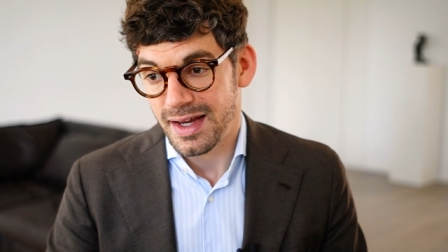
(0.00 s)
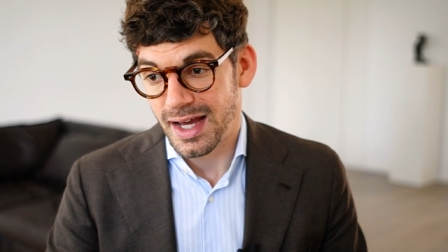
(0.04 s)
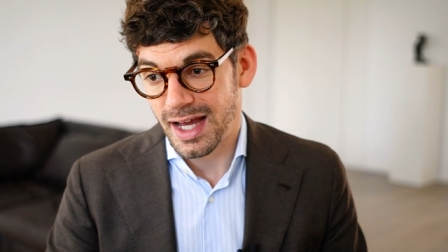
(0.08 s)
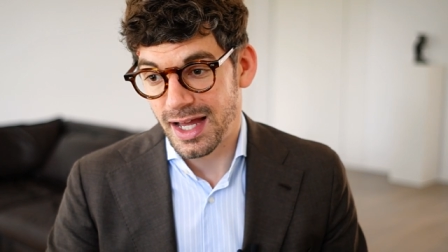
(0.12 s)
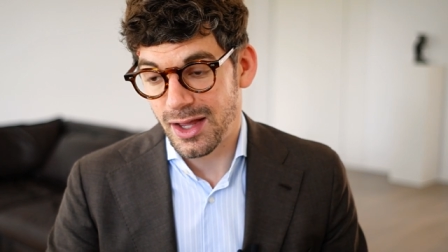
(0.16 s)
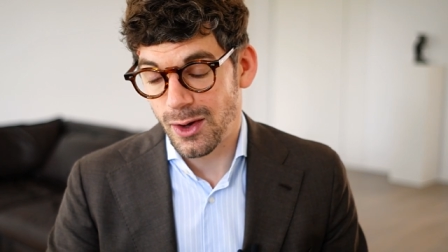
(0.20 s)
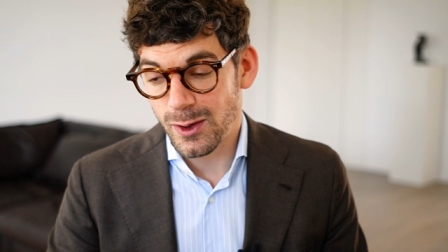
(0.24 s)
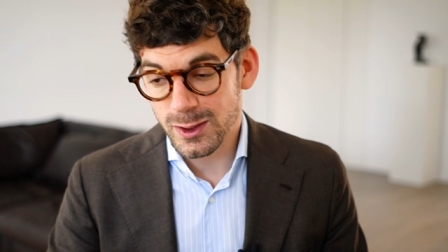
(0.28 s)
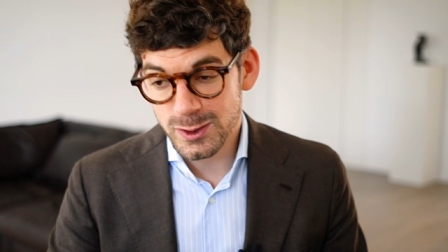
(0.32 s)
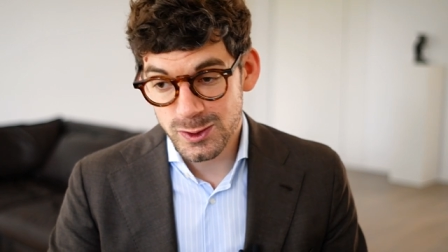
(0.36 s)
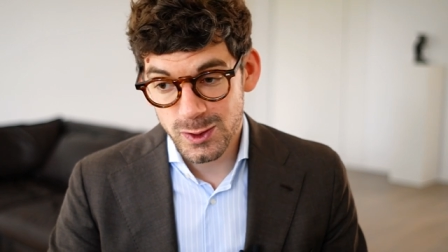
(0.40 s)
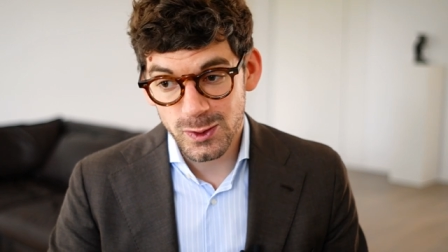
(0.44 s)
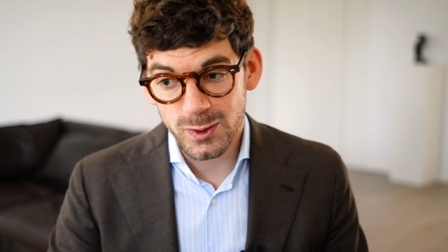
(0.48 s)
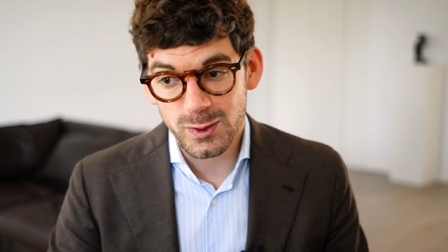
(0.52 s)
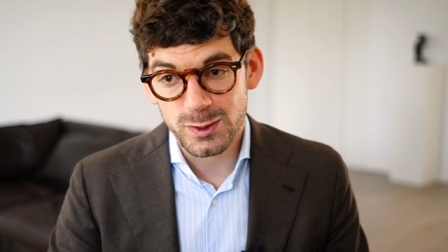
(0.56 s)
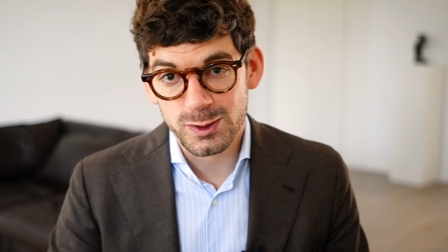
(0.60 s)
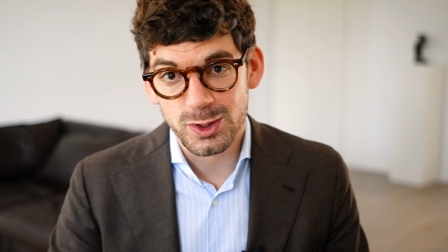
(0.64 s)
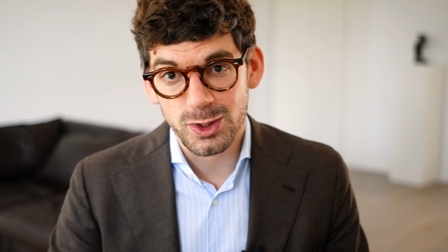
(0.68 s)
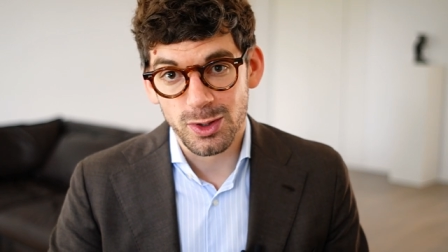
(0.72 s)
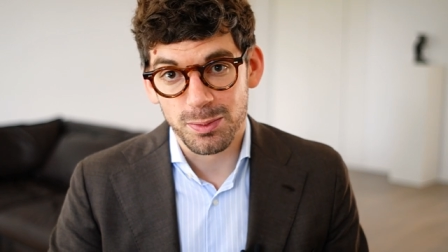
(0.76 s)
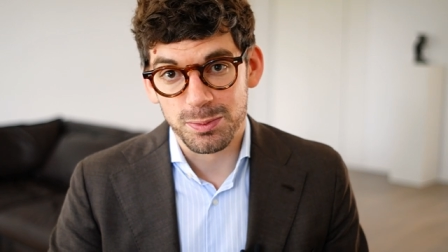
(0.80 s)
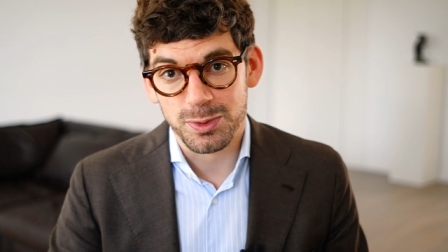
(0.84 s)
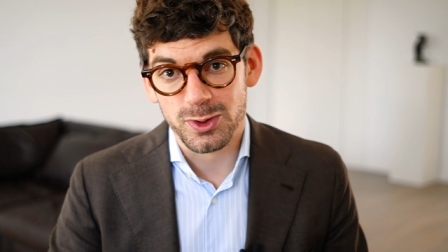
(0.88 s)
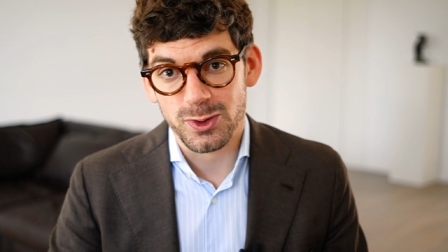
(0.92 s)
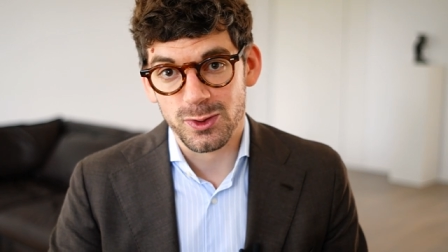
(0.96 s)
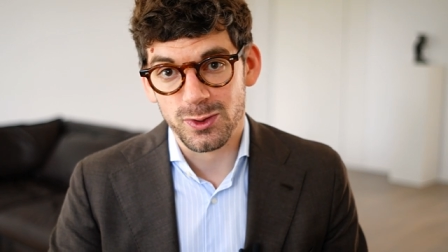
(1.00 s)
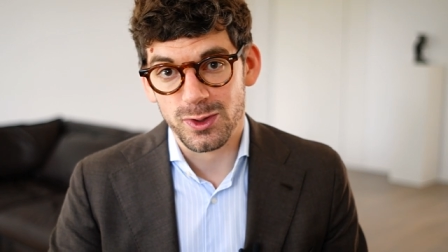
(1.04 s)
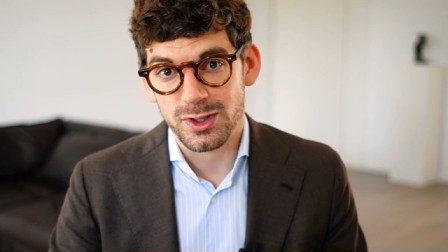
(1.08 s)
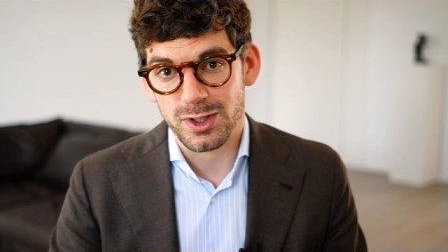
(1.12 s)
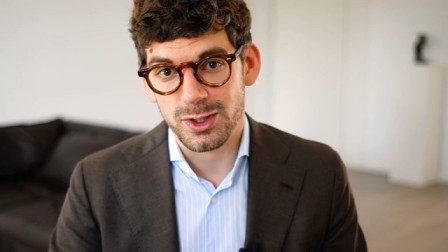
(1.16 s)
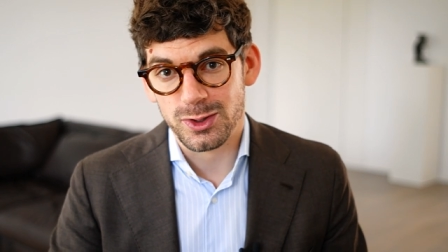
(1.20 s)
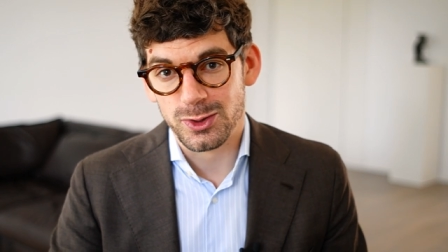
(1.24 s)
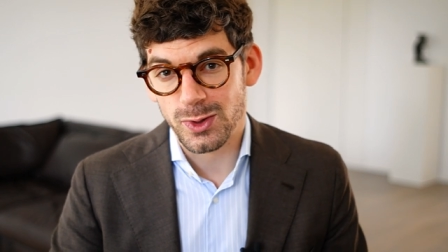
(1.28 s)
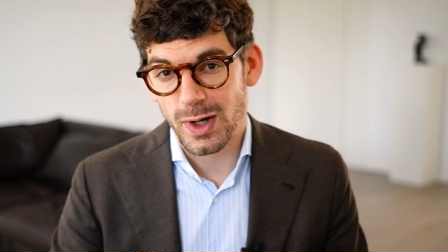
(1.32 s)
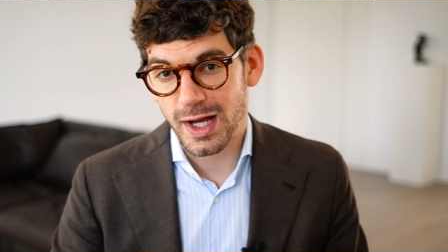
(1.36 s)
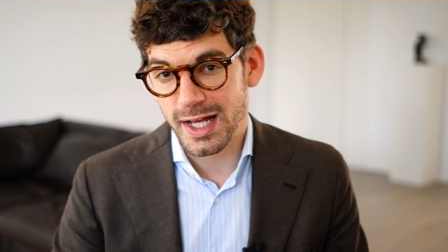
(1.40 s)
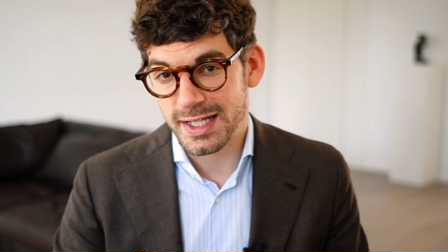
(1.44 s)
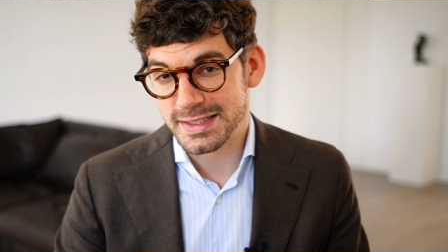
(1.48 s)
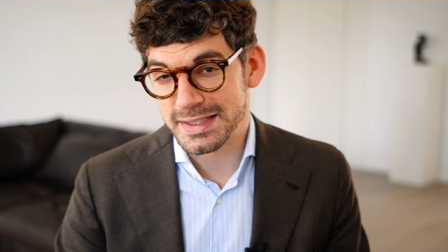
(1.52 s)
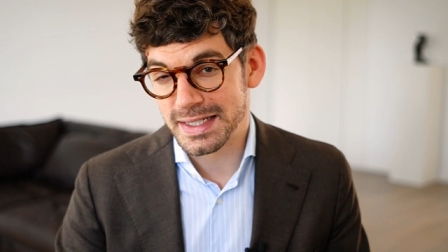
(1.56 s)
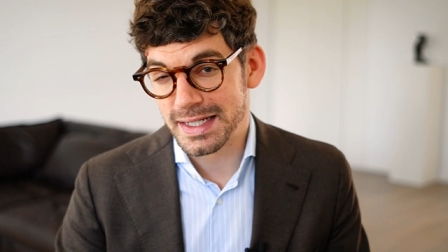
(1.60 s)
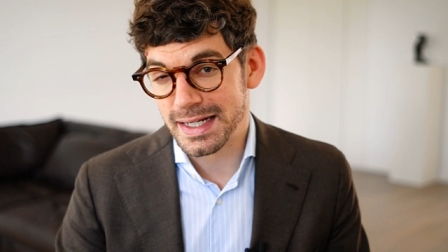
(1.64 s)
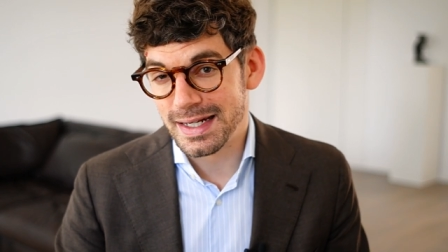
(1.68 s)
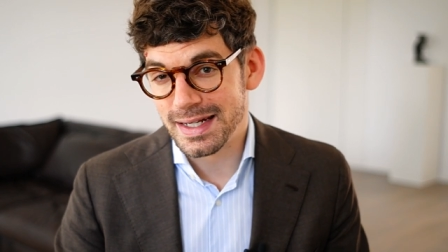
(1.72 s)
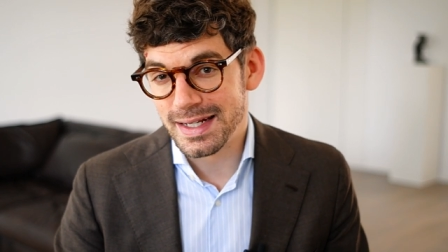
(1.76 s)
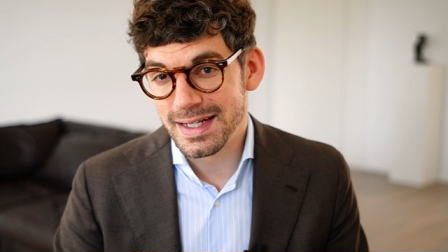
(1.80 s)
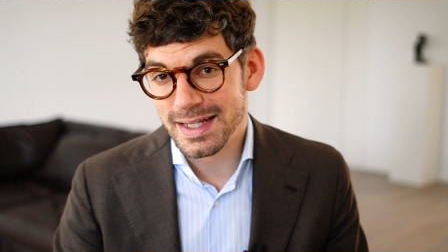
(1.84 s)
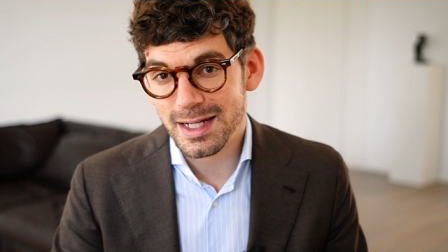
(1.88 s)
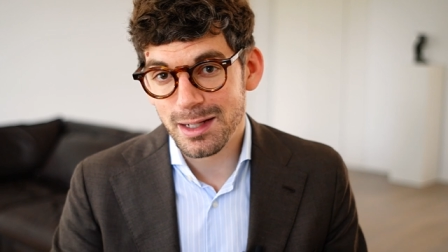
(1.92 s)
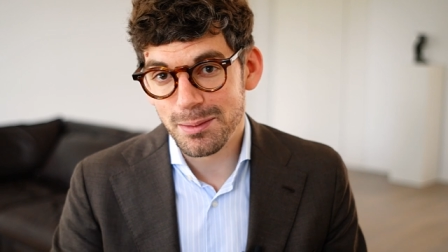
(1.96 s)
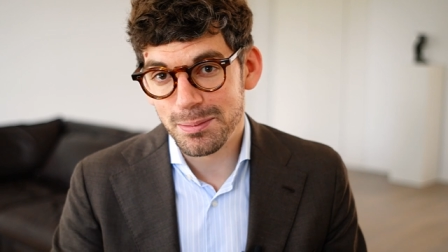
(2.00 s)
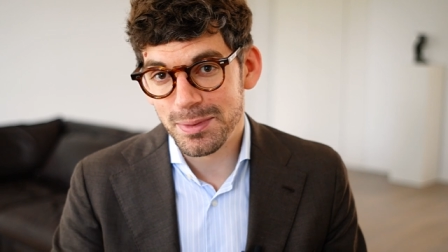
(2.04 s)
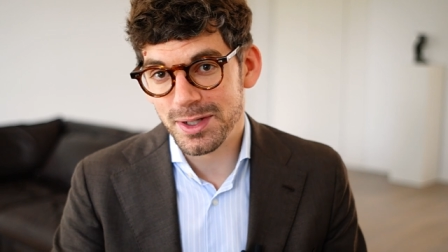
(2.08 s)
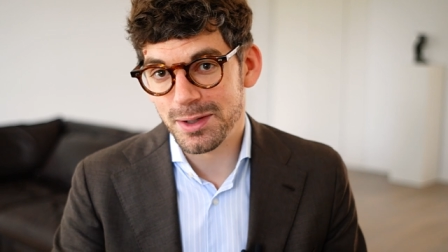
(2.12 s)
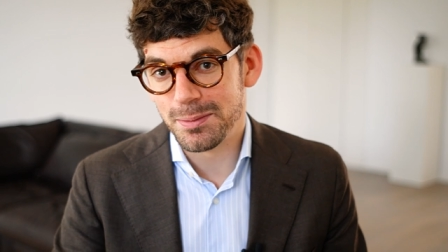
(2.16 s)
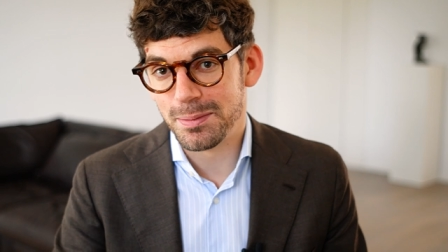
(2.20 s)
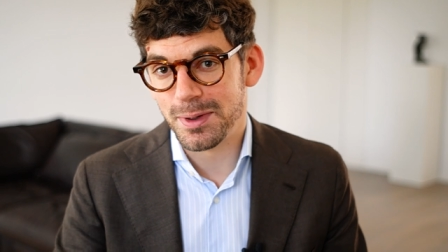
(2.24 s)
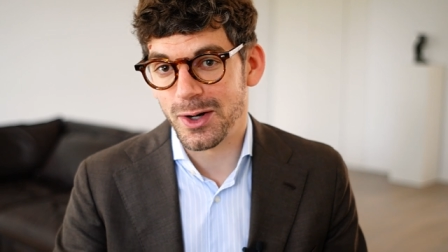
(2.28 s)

I also used the opportunity to ask a little bit